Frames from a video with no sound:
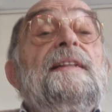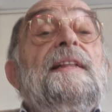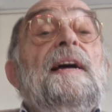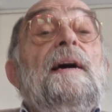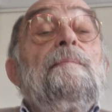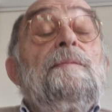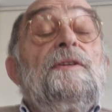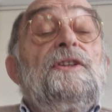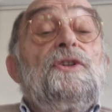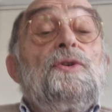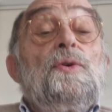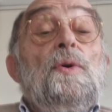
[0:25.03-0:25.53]

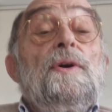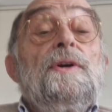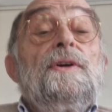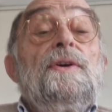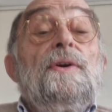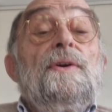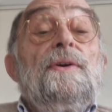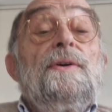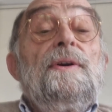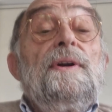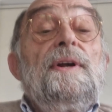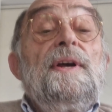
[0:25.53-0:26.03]
times
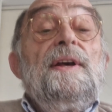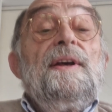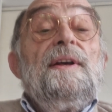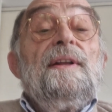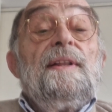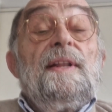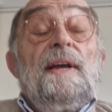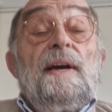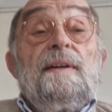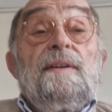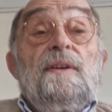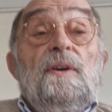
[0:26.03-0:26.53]
stronger
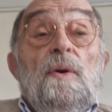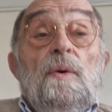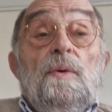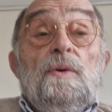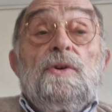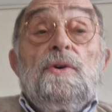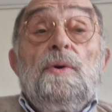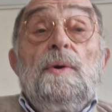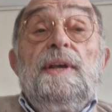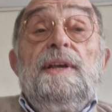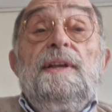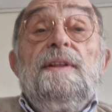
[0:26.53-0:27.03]
than
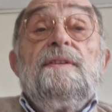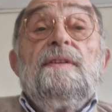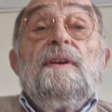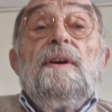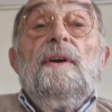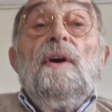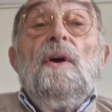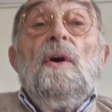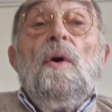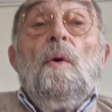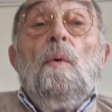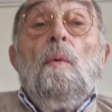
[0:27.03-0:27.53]
concrete
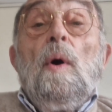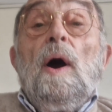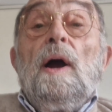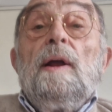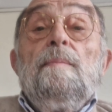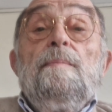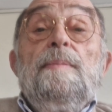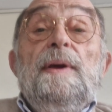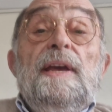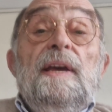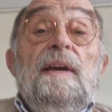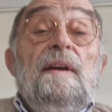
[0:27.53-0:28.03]
while
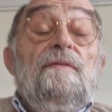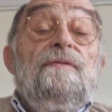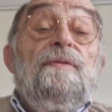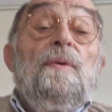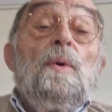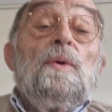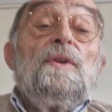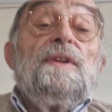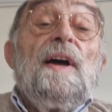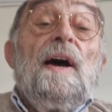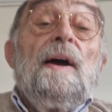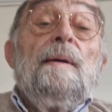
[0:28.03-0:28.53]
being
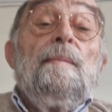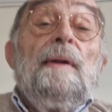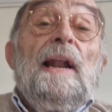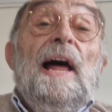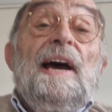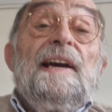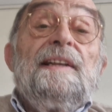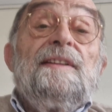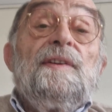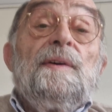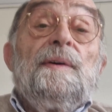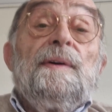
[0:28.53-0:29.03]
4 times
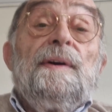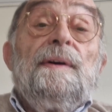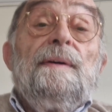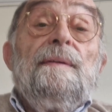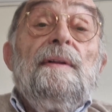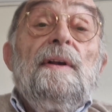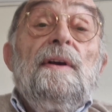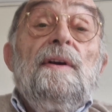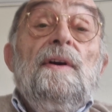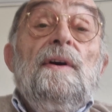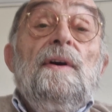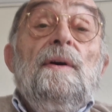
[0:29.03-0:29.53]
lighter.
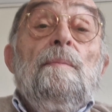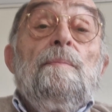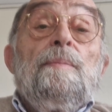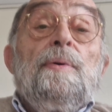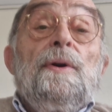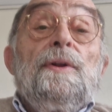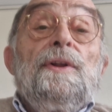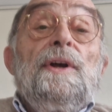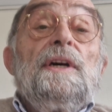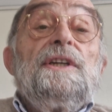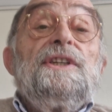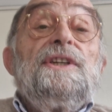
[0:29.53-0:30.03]

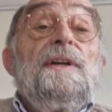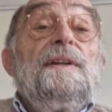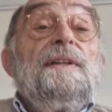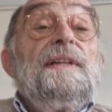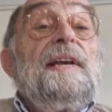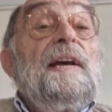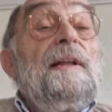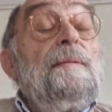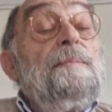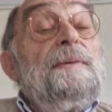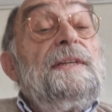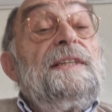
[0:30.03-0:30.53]
Production
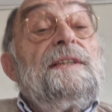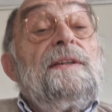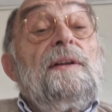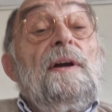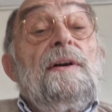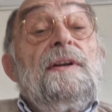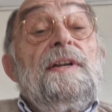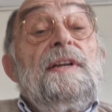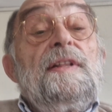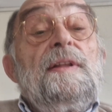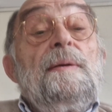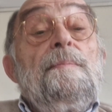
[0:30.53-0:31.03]
can be
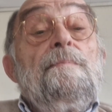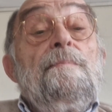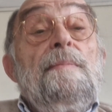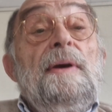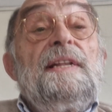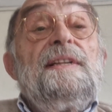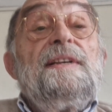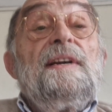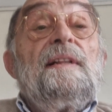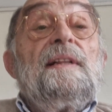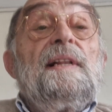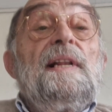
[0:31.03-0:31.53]
started
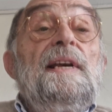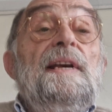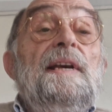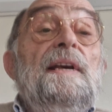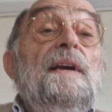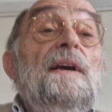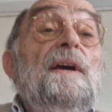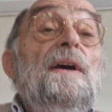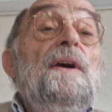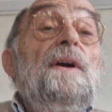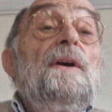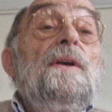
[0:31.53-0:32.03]
immediately
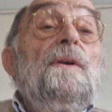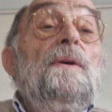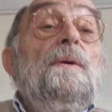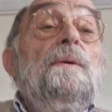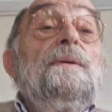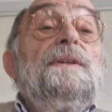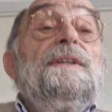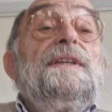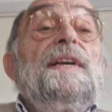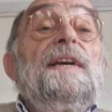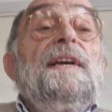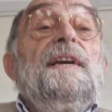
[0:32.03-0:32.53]

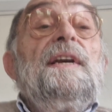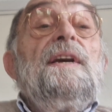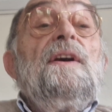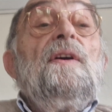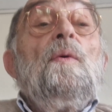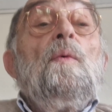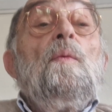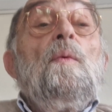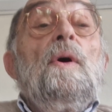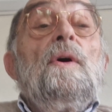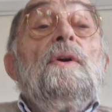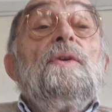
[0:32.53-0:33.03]
using
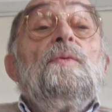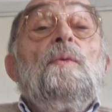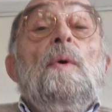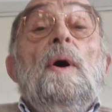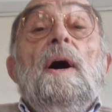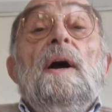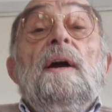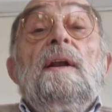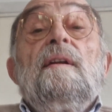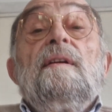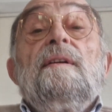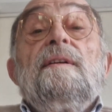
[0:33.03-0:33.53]

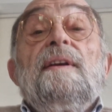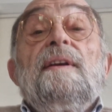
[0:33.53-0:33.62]
worldwide